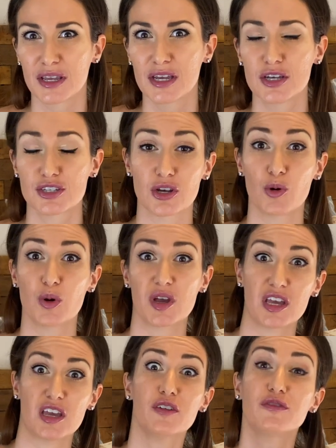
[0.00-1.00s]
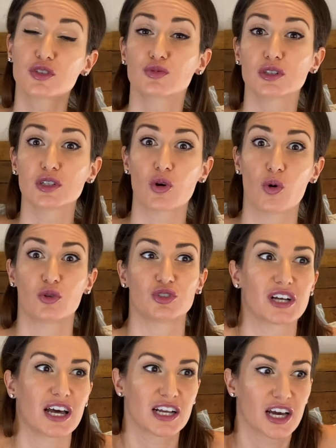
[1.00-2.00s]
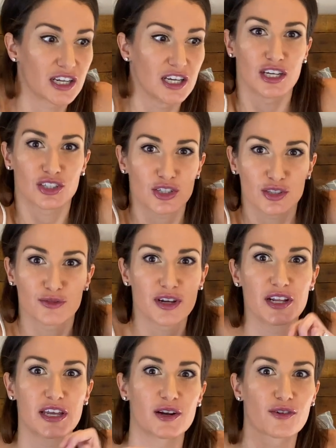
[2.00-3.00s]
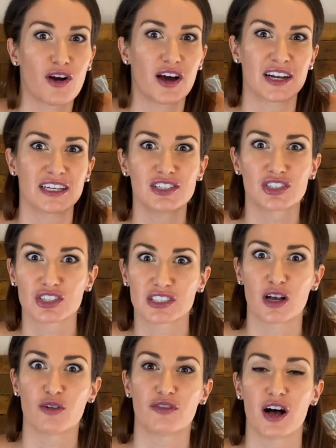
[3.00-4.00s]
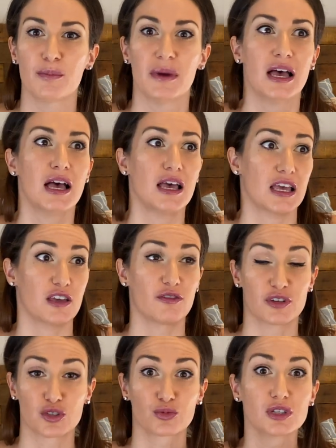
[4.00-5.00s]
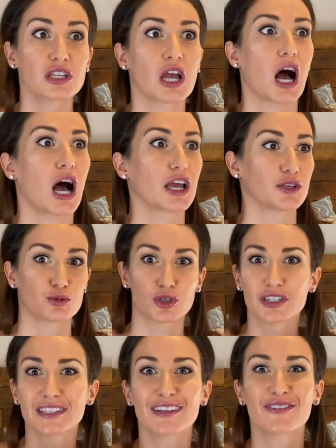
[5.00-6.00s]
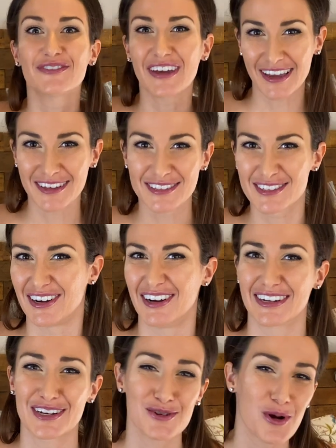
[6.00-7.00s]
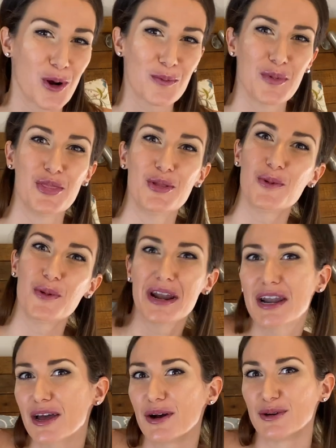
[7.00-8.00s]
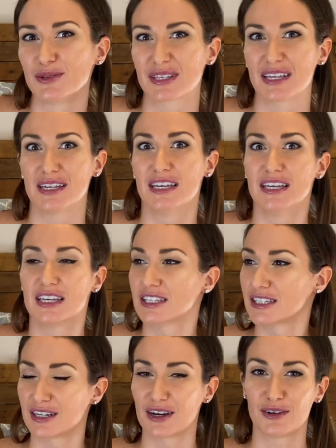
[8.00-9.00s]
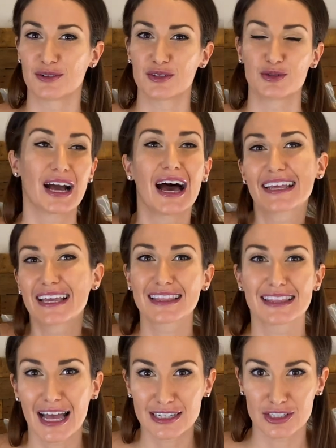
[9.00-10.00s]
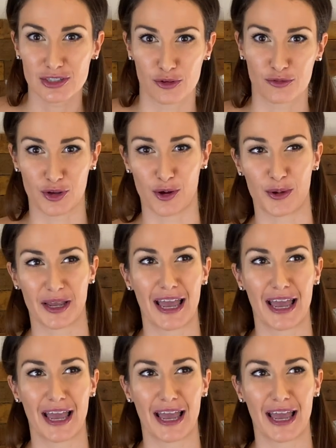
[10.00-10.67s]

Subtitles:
So if it's really cold, you kind of got to turn the radiator on and heat yourself up. If it's really hot, you turn the fans on and you open the windows and, you know, you kind of get that stuff going.